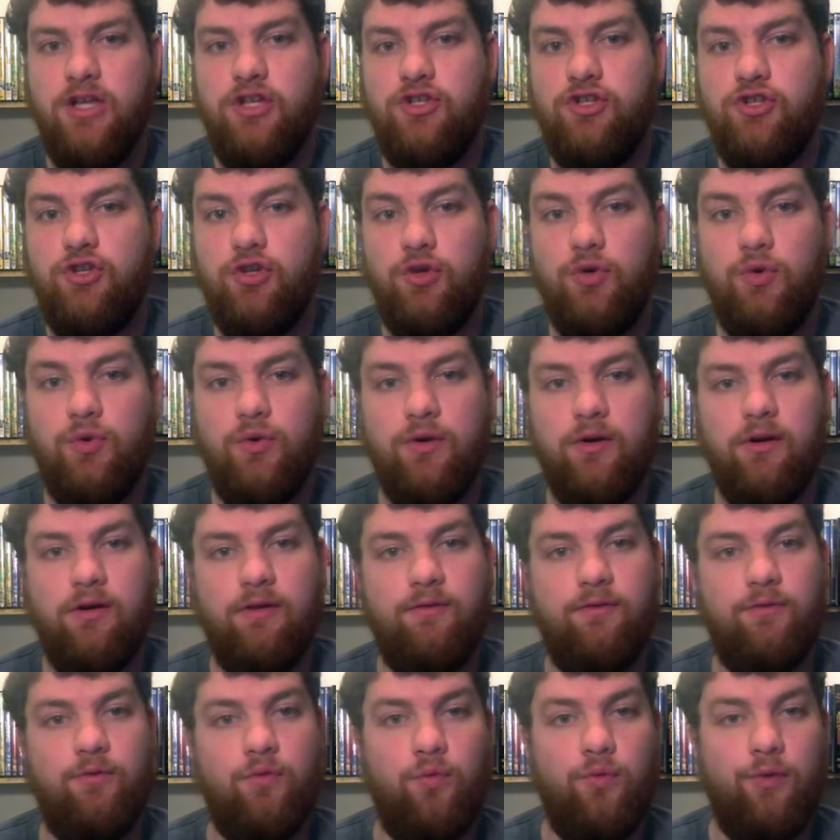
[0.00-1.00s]
2
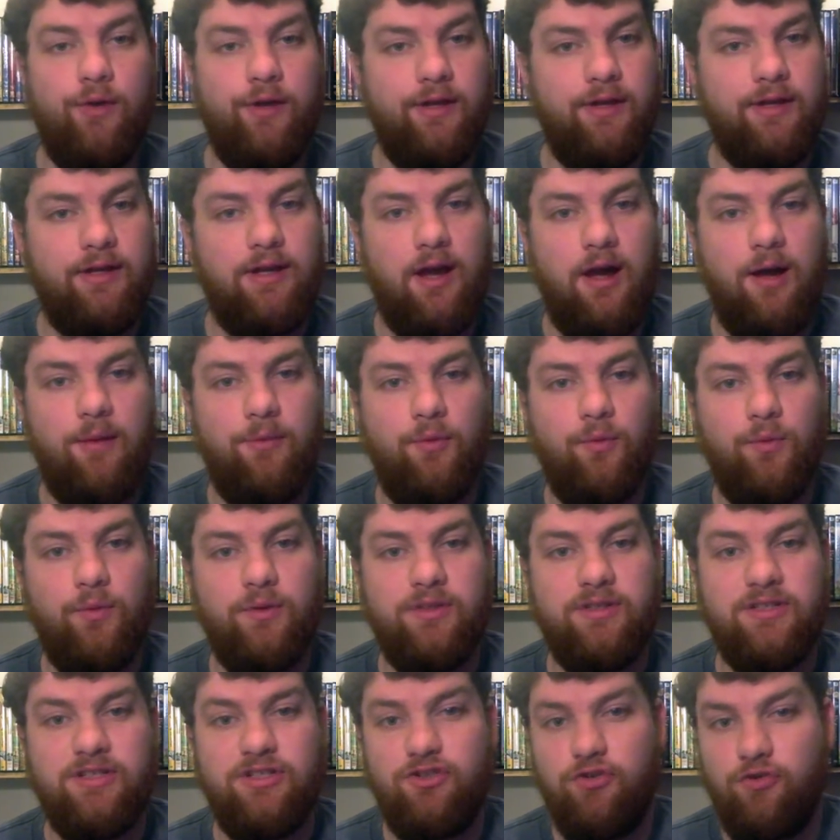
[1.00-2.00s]
of really common
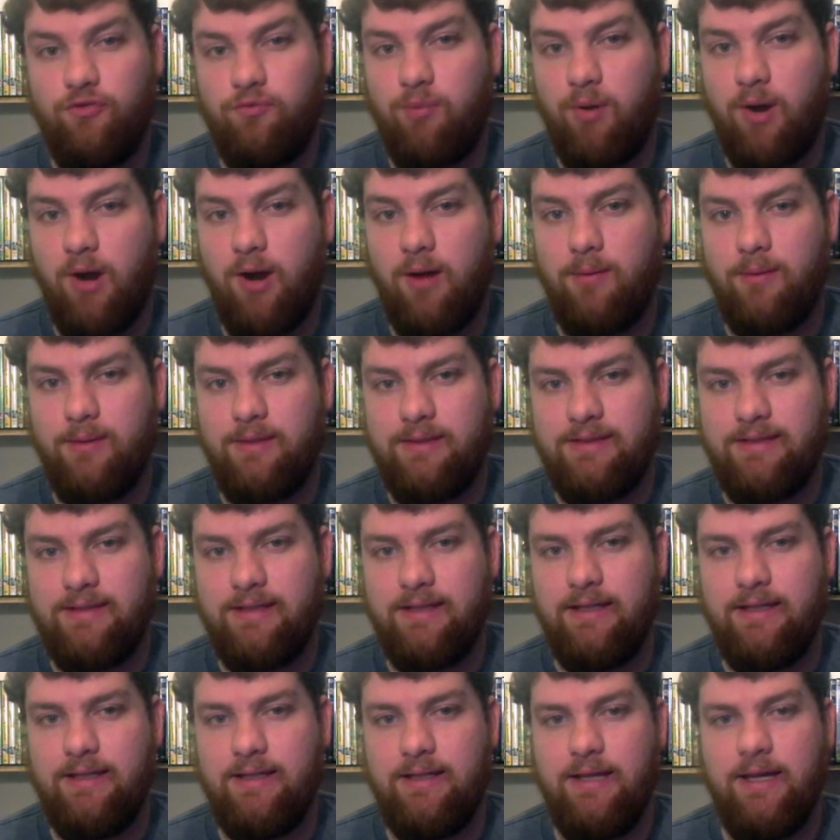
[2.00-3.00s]
ones that you've probably
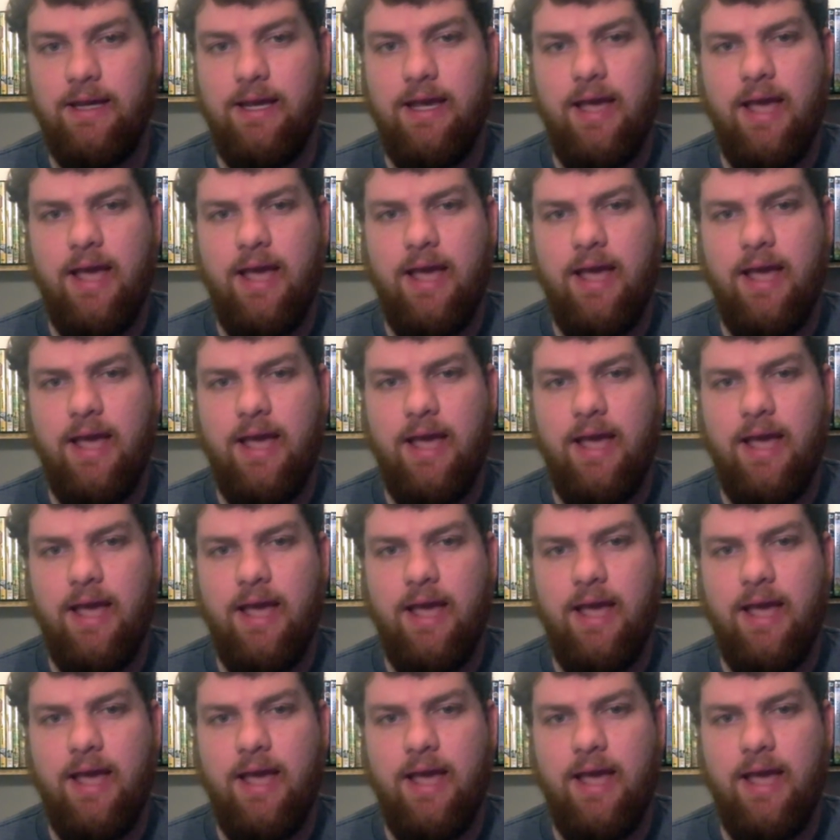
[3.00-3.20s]
seen,